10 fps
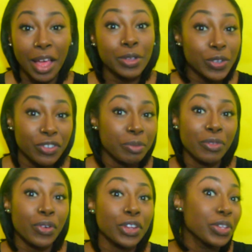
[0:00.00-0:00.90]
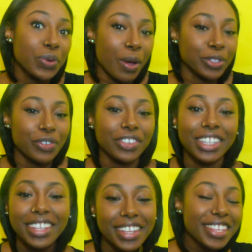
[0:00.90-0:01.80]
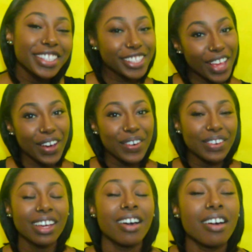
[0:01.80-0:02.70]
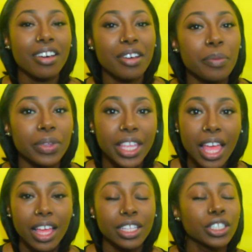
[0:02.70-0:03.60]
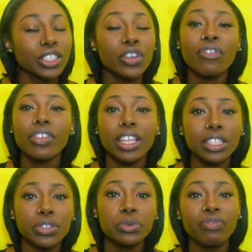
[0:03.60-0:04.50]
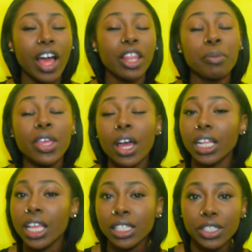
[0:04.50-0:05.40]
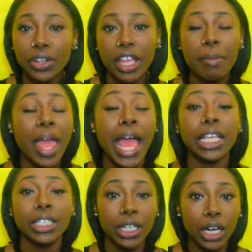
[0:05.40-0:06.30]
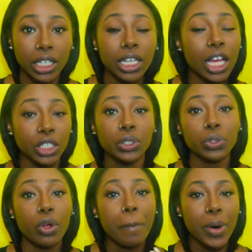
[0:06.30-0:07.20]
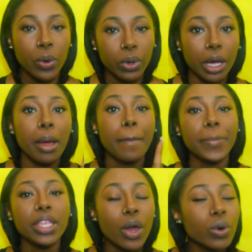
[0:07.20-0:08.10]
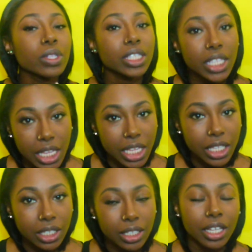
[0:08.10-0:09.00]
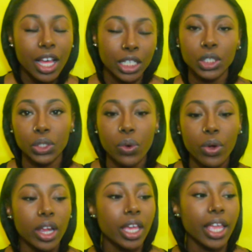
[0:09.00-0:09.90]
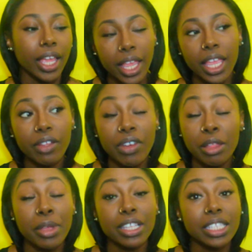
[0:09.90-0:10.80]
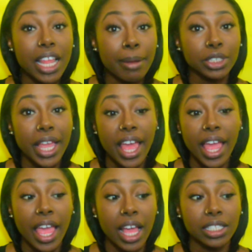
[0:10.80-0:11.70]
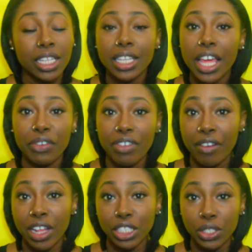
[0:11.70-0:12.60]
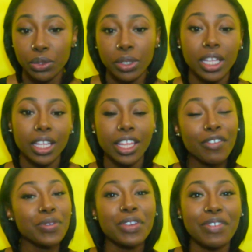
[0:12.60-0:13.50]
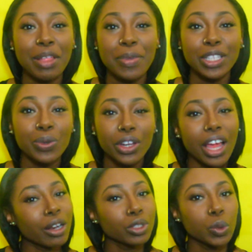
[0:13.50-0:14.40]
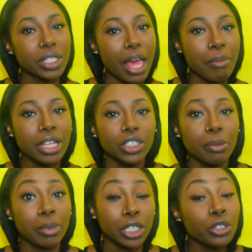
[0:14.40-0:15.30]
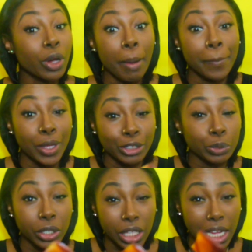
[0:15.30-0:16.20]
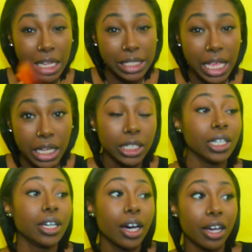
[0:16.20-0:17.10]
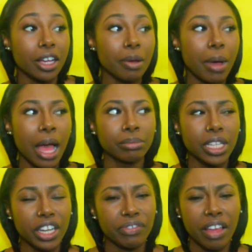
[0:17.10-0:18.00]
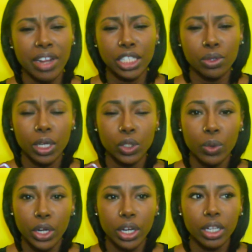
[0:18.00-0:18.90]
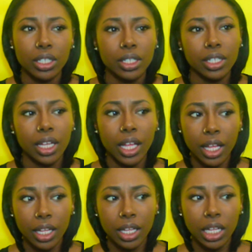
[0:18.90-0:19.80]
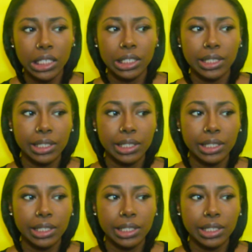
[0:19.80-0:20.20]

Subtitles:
I was over it before he knew I was over it. So, yeah, don't forget to follow me on Instagram at young_poke, POC_, and follow me on Snapchat at Netta592. If you want to follow me on Twitter, I don't tweet that much, but, you know, I'll be on Twitter, like I said. I'm Netta592 on Twitter. I